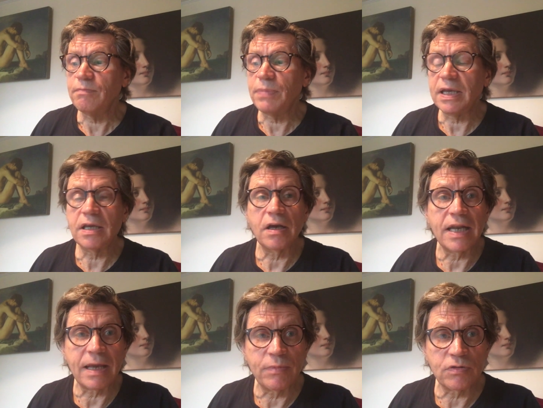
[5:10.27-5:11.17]
being
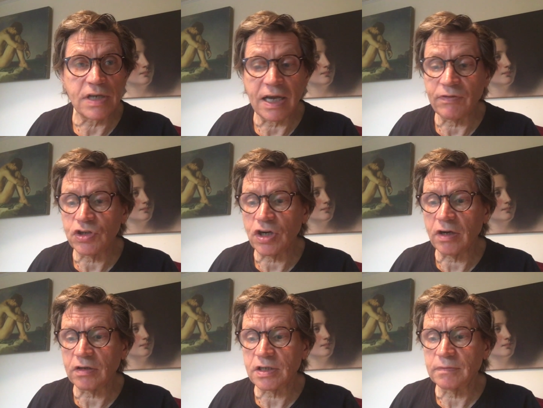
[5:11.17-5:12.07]
unable to have a
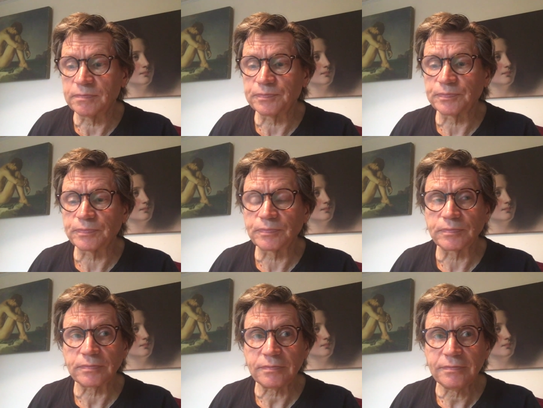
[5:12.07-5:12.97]
child.
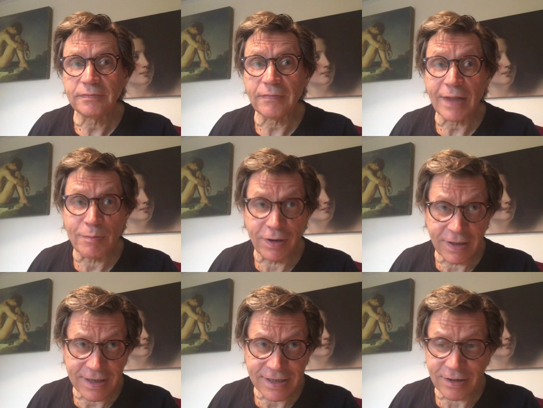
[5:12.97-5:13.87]
By
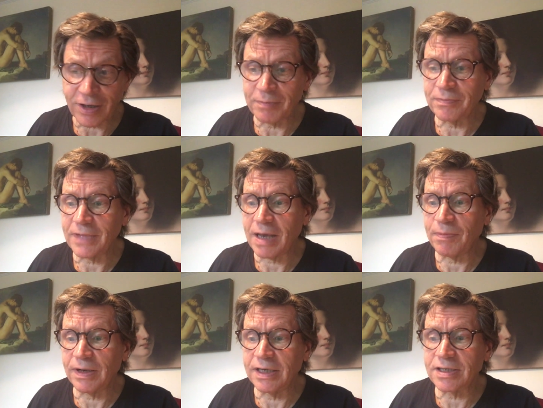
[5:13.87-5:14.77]
this time,
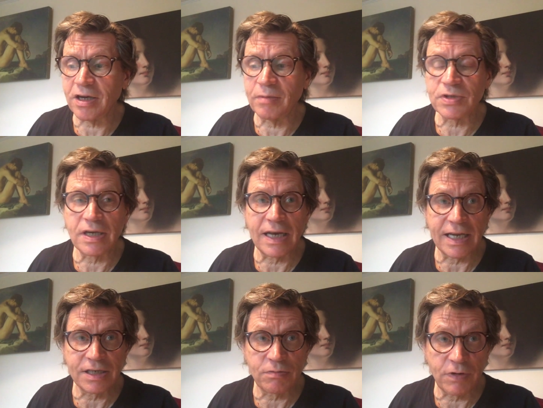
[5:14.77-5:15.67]
Appeline's arms and
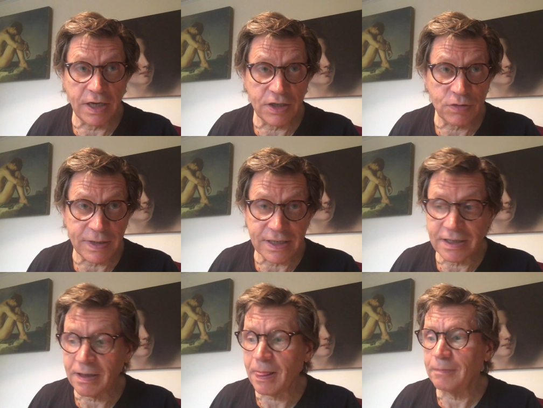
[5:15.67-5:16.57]
legs were in a
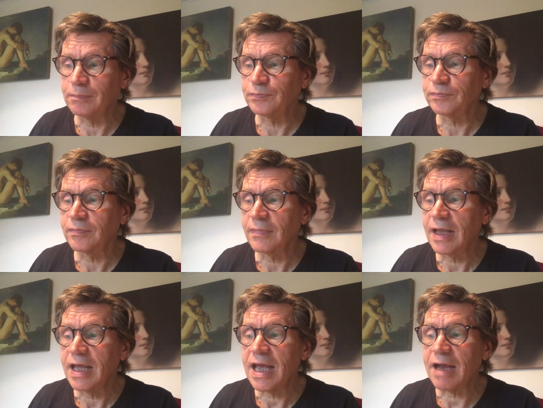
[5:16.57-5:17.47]
twist.
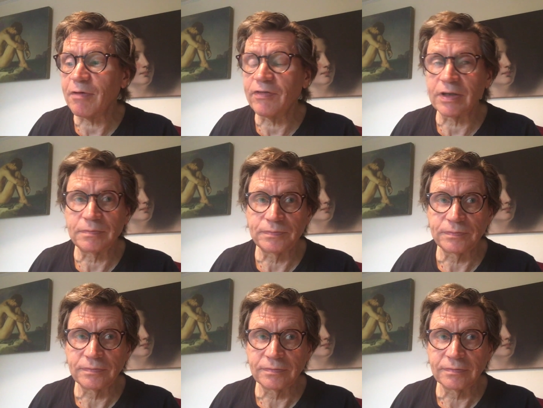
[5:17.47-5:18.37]
However,
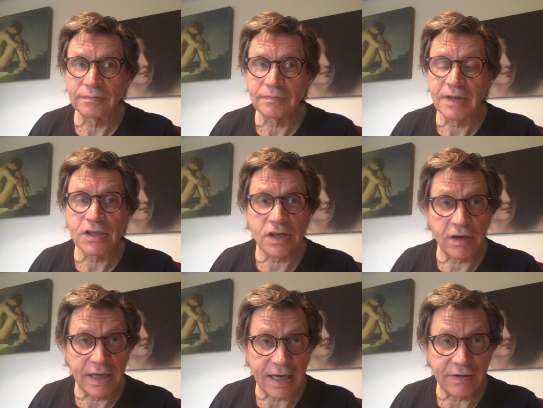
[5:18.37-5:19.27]

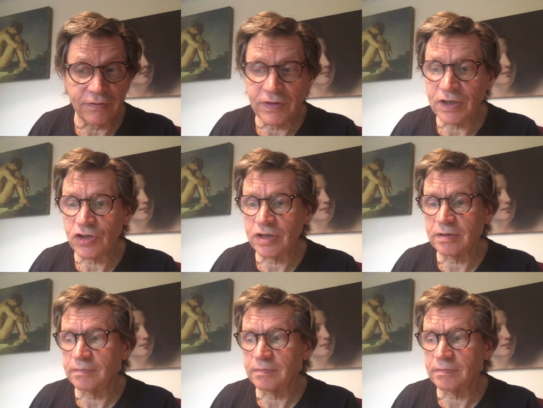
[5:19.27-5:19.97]
Solly hadn't finished.